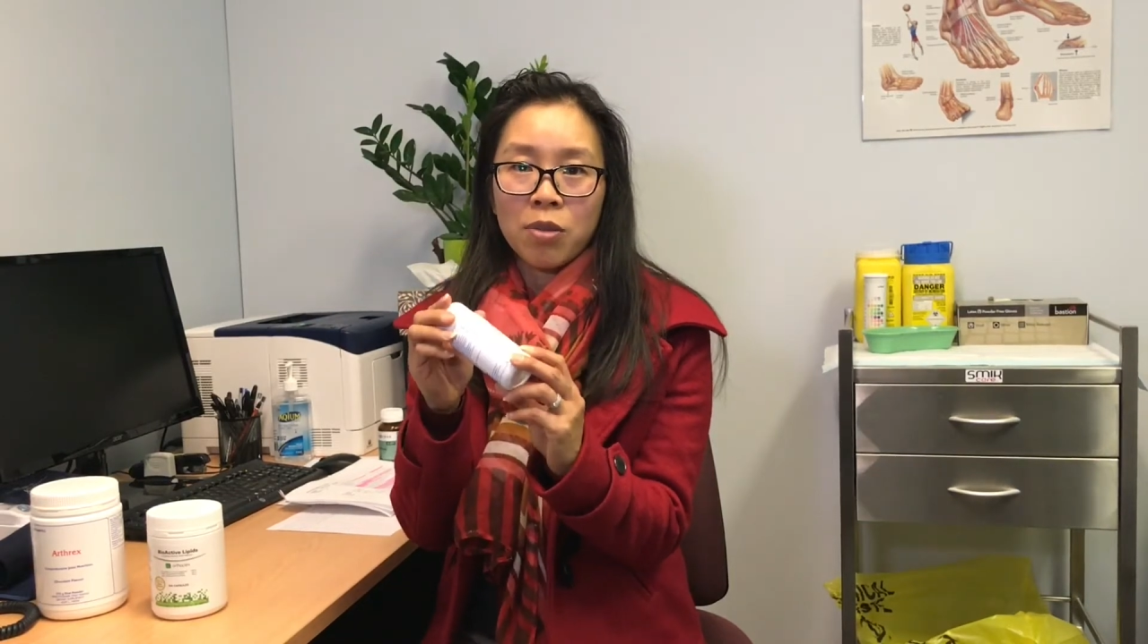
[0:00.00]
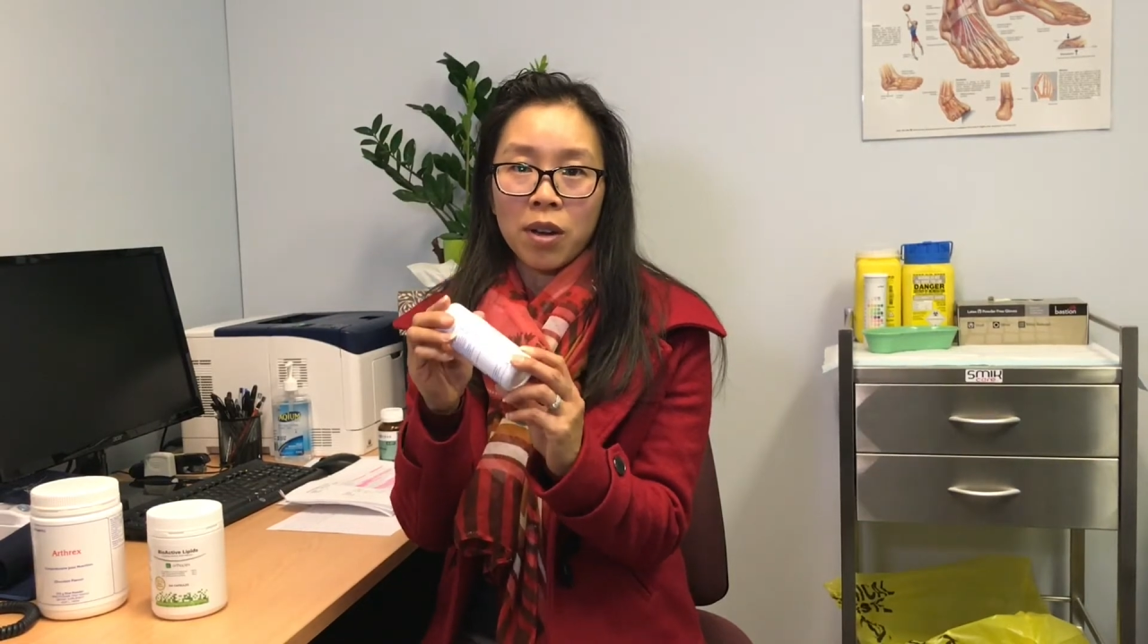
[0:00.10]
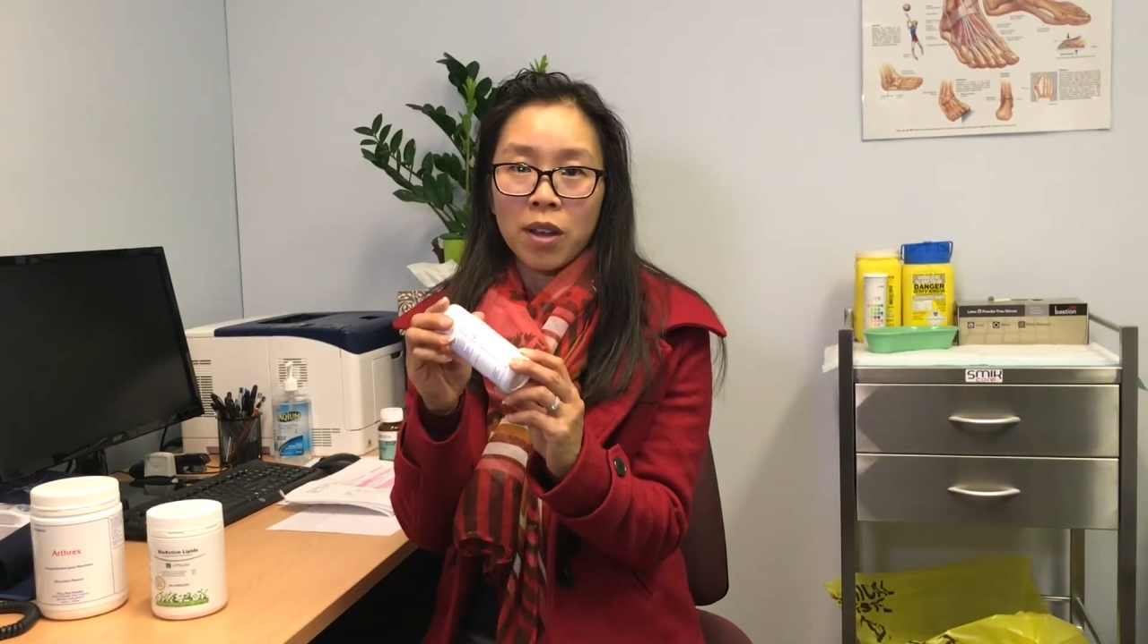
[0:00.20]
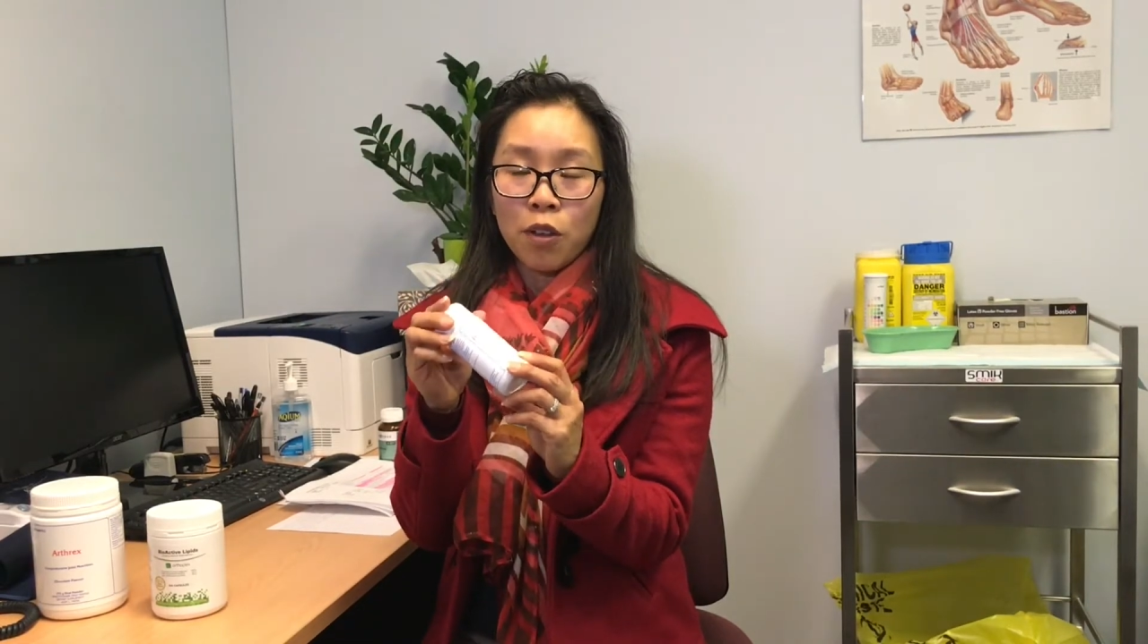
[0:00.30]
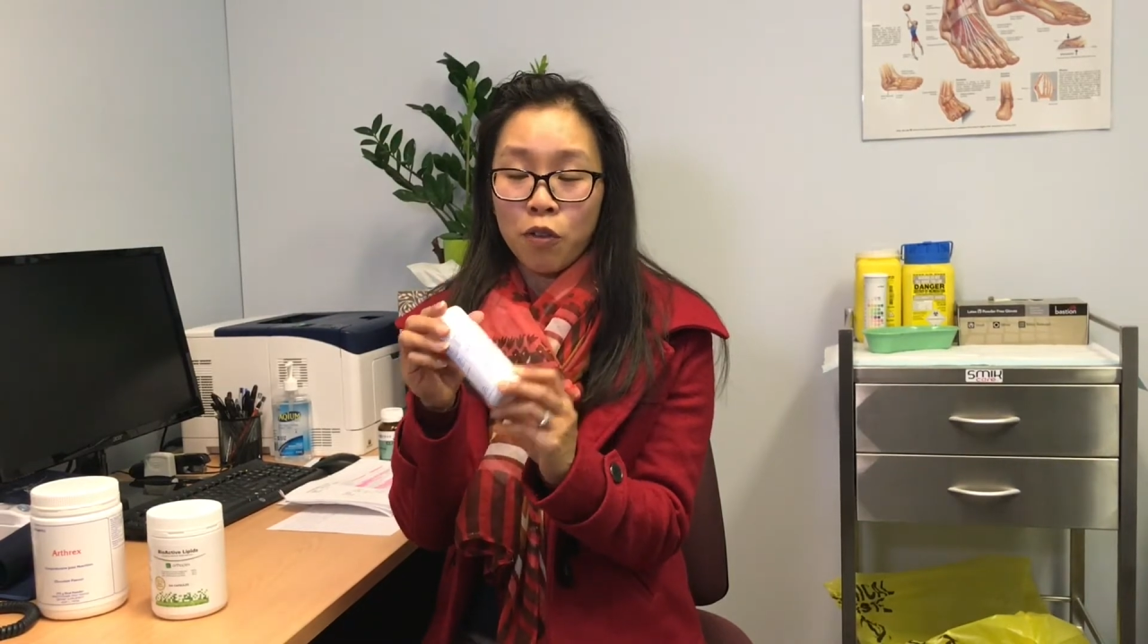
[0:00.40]

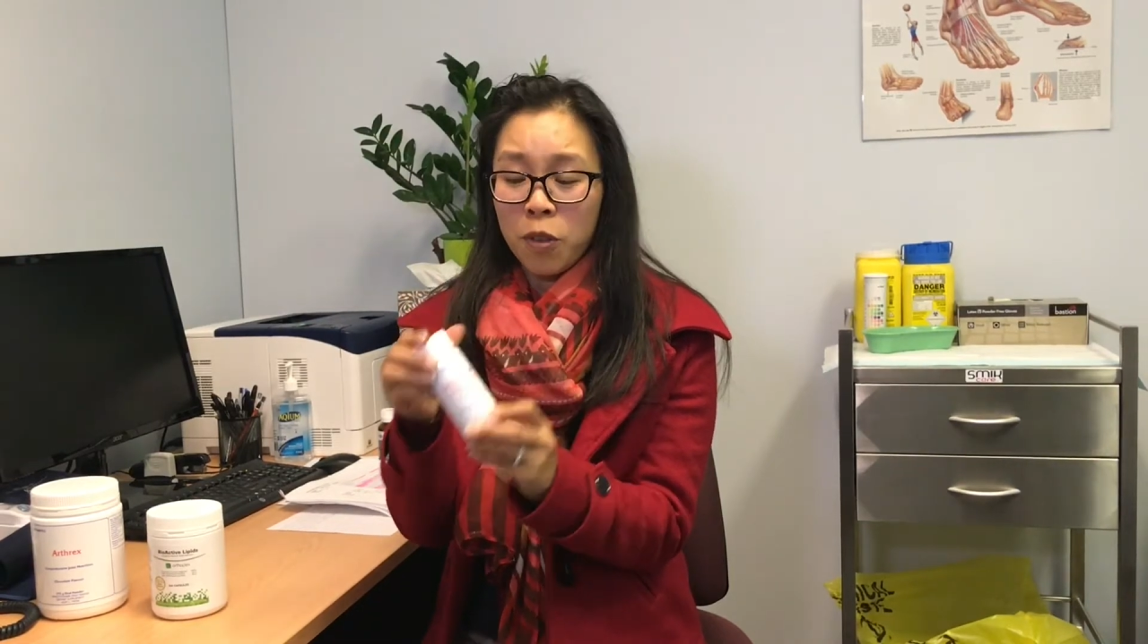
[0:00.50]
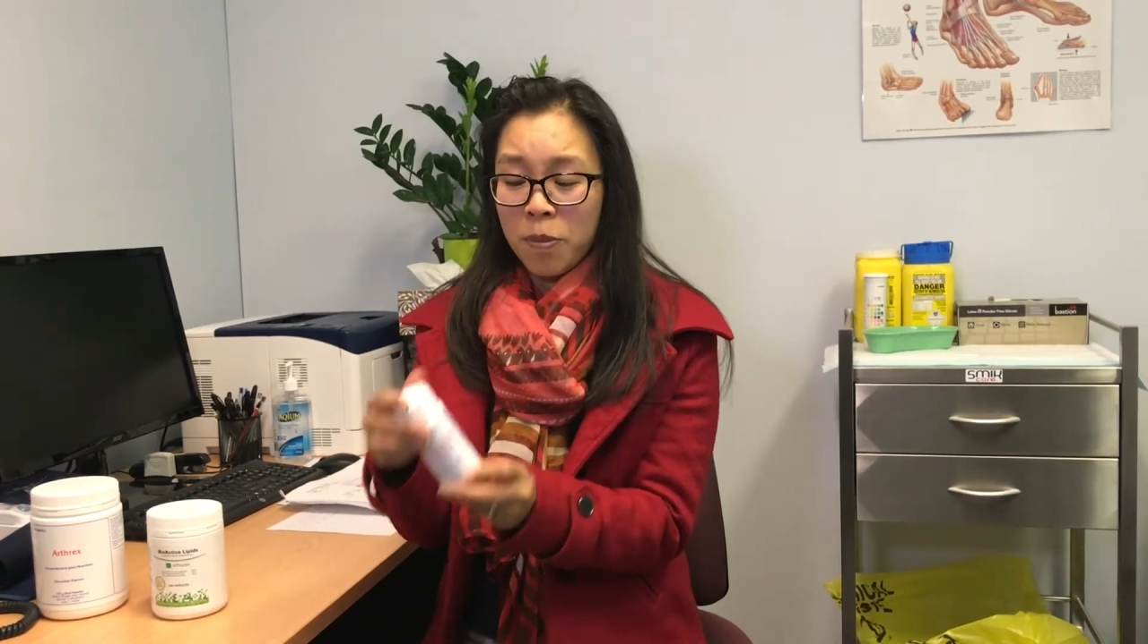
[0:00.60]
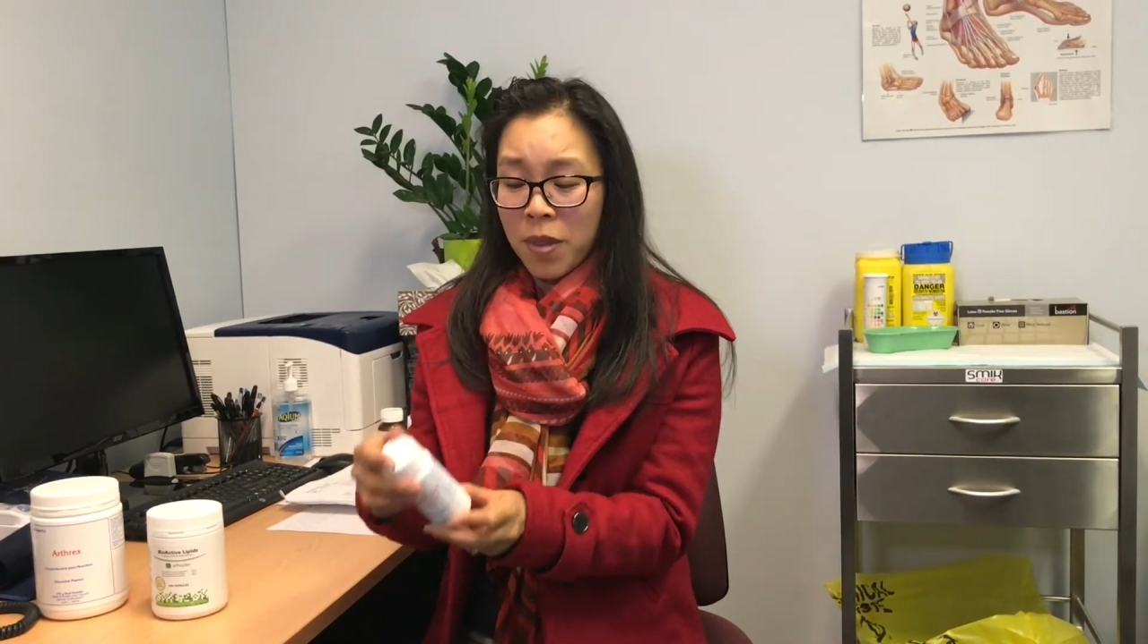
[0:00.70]
relief.